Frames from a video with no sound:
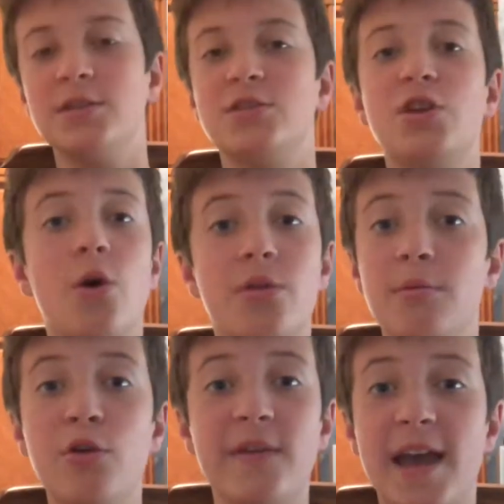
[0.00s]
So the
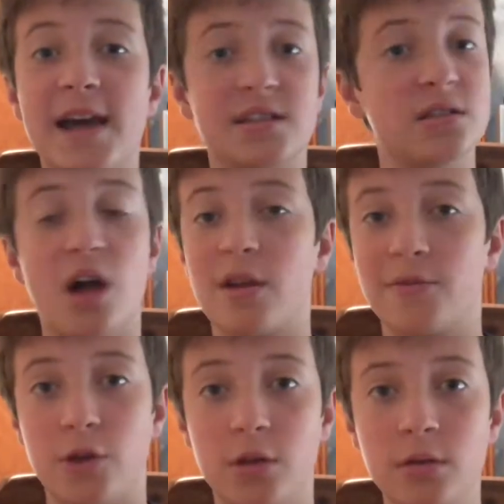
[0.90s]
movie has a lot of
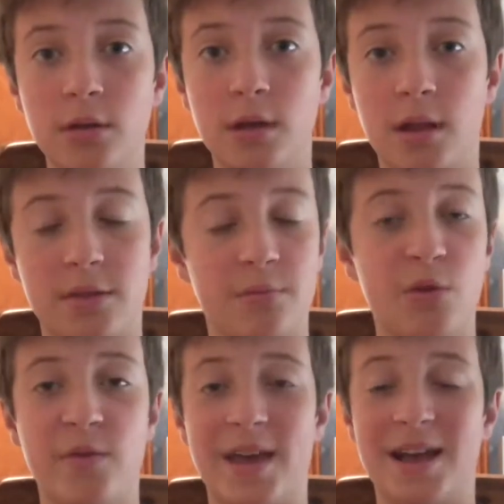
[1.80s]
good, the
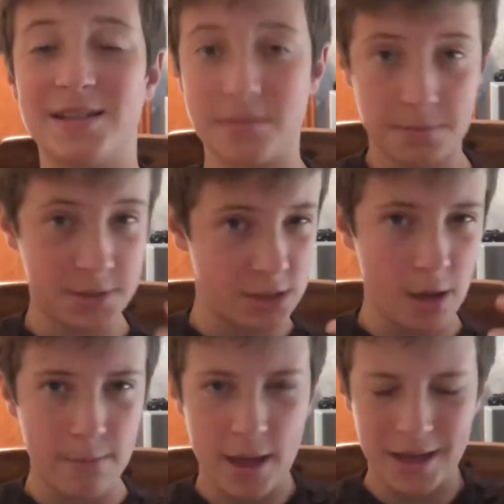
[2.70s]
movie has
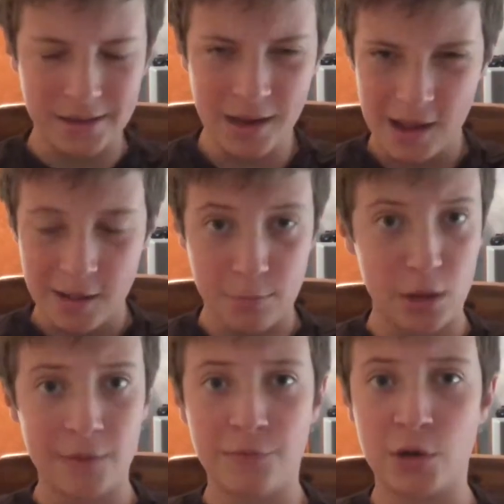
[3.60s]
some bad,
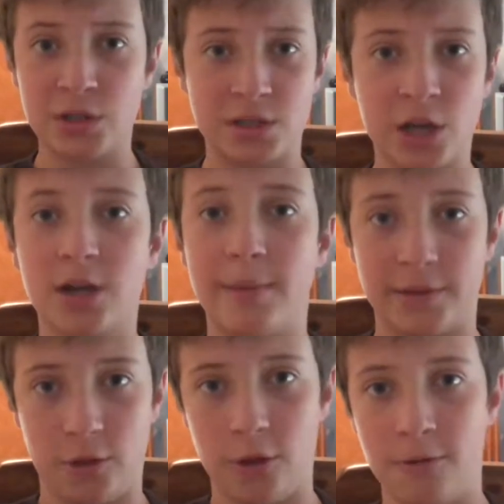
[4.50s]
but first let's talk about
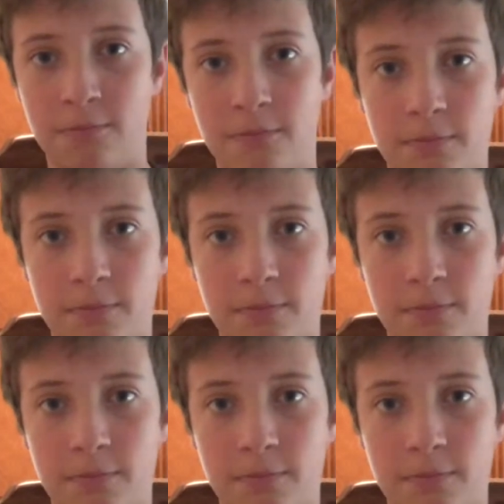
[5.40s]
the good.